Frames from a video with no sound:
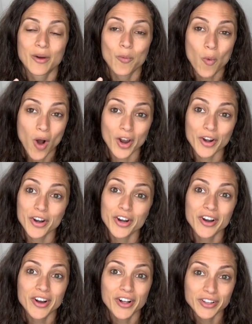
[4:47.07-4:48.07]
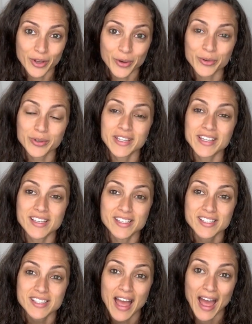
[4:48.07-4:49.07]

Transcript: water alone is